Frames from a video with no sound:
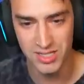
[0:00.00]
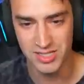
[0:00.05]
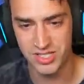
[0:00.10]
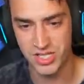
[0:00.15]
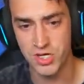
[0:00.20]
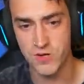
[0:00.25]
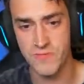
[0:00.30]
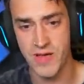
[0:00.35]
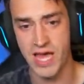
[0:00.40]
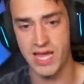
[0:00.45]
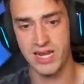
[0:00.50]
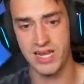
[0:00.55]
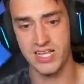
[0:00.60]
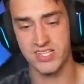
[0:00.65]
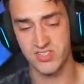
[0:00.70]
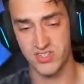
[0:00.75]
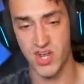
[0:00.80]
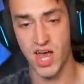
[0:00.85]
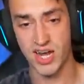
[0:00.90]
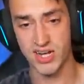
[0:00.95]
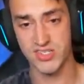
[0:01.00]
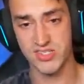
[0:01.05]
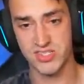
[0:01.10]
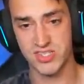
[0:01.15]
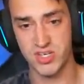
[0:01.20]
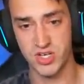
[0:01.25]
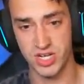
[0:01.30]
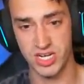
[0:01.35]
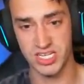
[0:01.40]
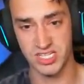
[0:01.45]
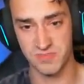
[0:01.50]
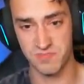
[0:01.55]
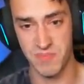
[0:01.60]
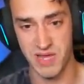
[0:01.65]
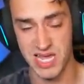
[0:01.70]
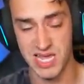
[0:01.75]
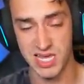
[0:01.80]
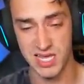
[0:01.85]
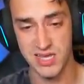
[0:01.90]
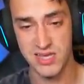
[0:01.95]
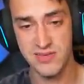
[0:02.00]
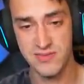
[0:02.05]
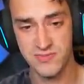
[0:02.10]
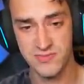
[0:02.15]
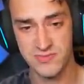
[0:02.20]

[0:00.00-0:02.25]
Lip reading: Too bad it's not as good as me.